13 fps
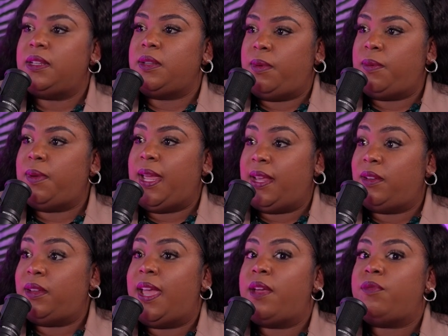to be able to
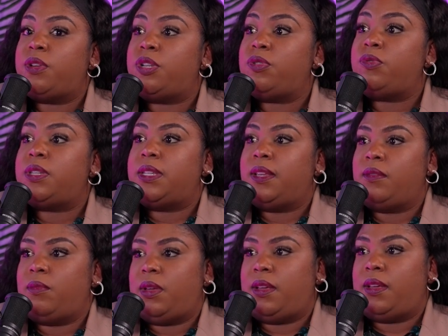handle that and reduce
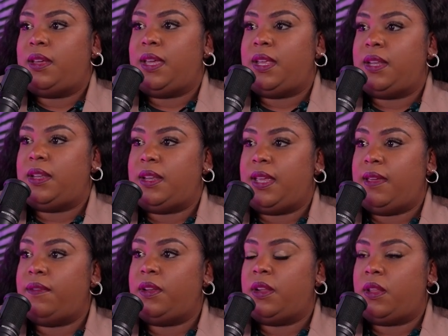stigma
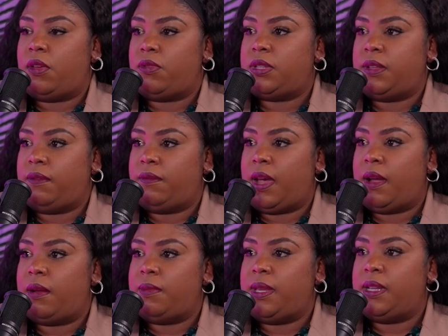even in those
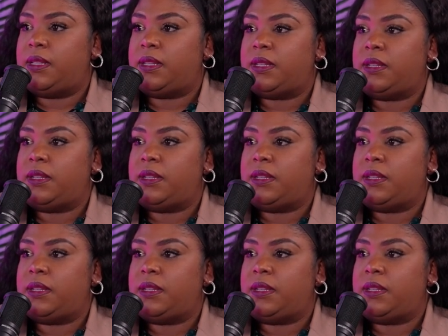environments.